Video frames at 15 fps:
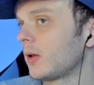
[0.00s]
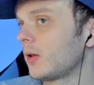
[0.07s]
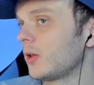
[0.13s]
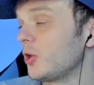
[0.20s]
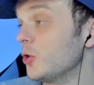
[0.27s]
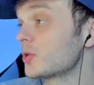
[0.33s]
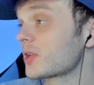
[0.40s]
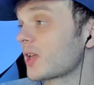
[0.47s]

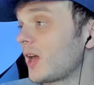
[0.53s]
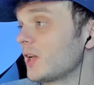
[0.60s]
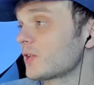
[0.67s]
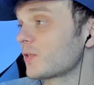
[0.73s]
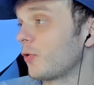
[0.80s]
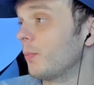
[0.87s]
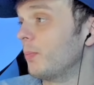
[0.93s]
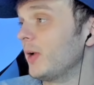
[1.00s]
use case
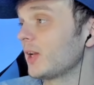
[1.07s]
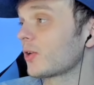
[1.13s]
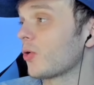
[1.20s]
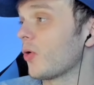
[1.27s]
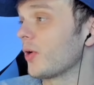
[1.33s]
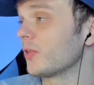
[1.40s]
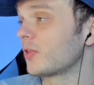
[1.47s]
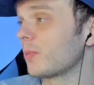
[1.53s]
for
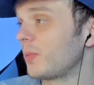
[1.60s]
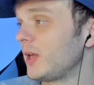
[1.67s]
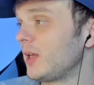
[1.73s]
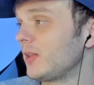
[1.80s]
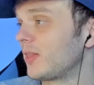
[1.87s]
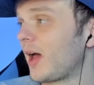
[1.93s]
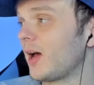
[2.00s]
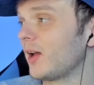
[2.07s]
Bitcoin, to be
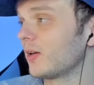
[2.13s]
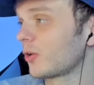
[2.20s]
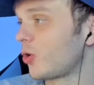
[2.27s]
that